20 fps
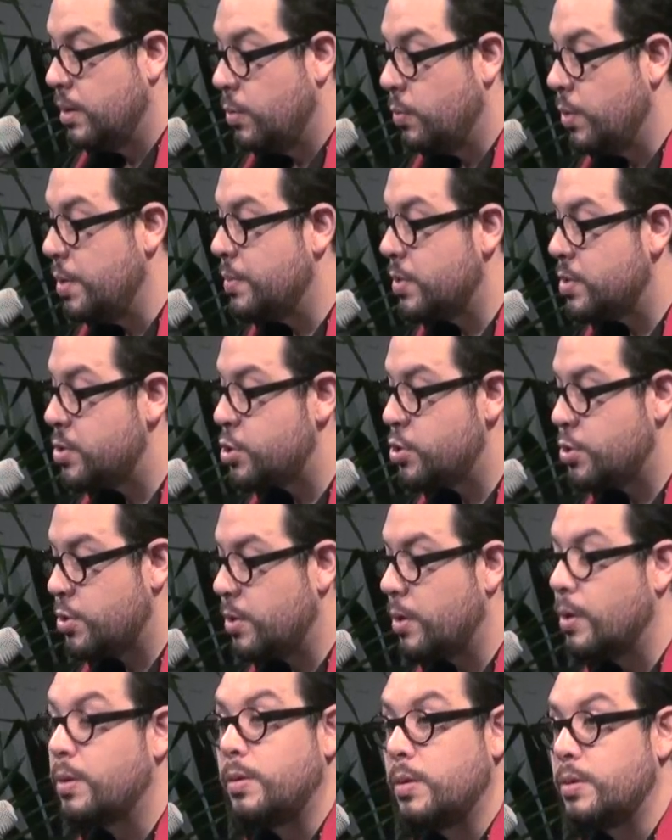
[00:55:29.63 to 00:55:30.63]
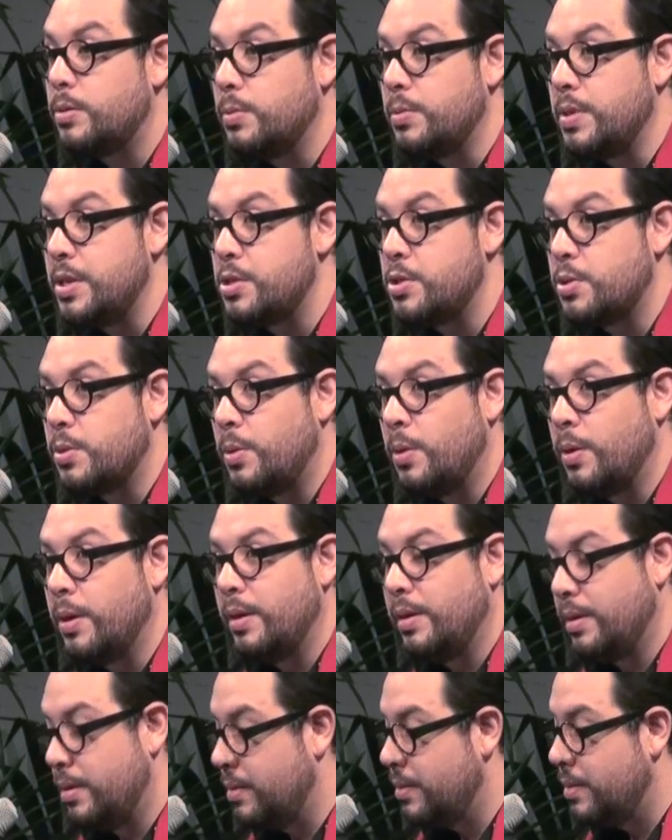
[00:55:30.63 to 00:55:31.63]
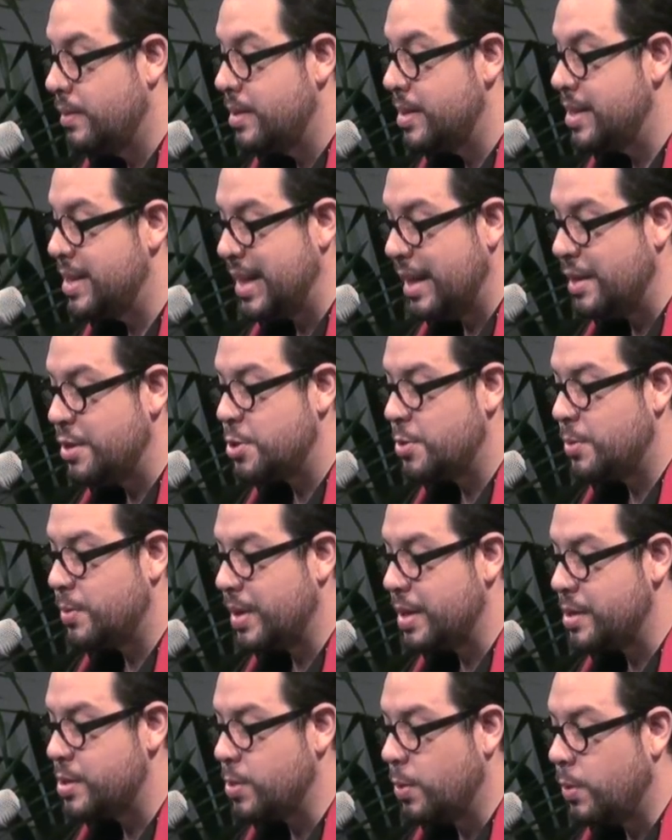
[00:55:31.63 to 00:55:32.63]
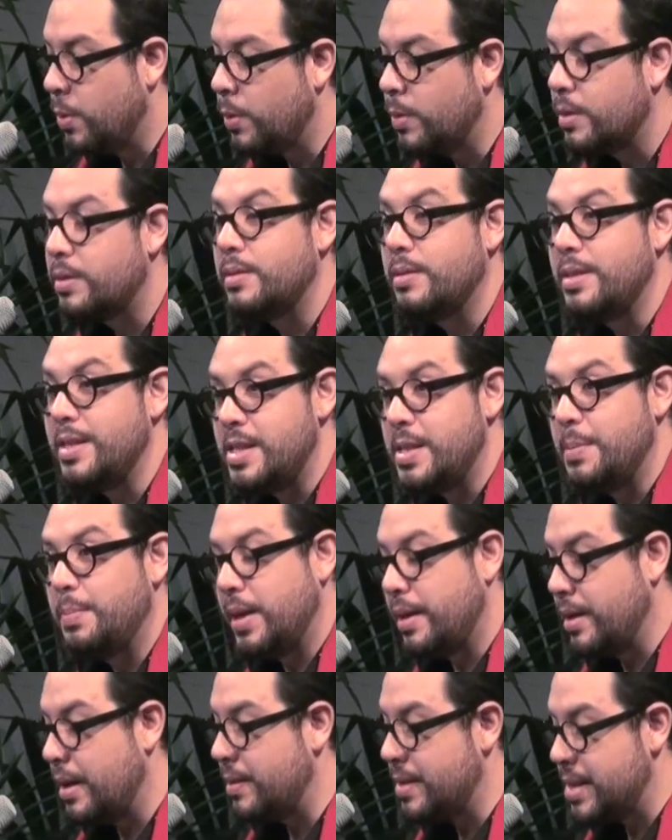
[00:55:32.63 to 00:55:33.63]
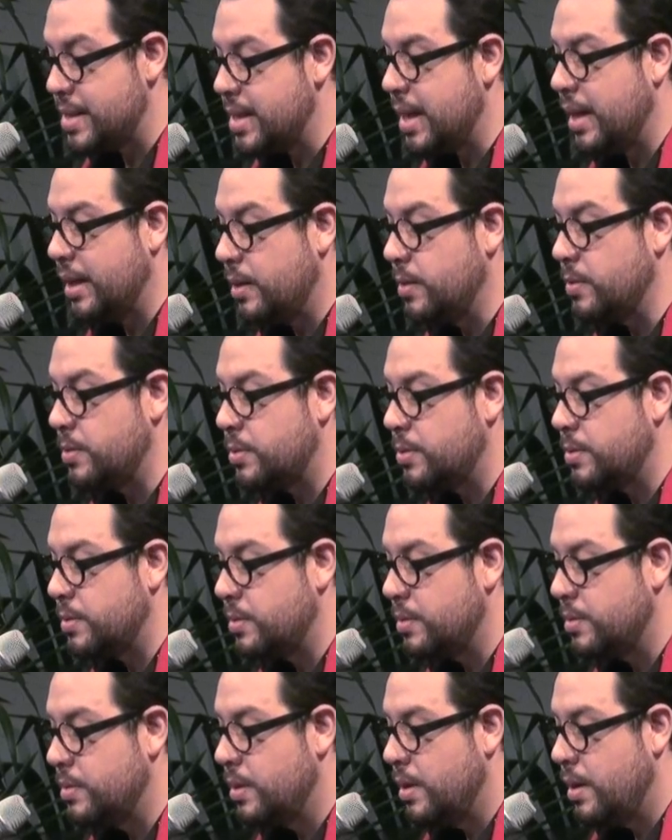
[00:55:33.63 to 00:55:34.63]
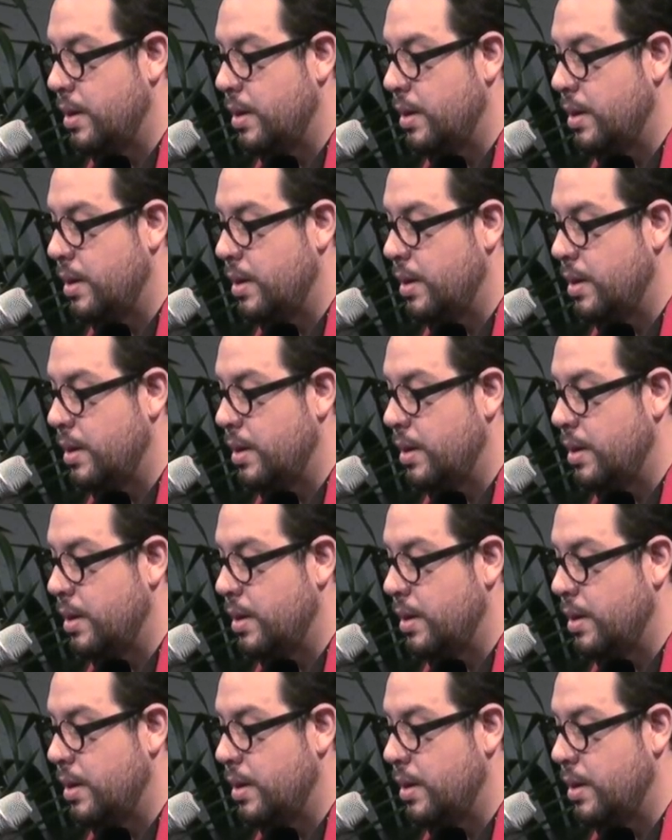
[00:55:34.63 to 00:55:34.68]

We must struggle to destroy centuries old disciplinary silos,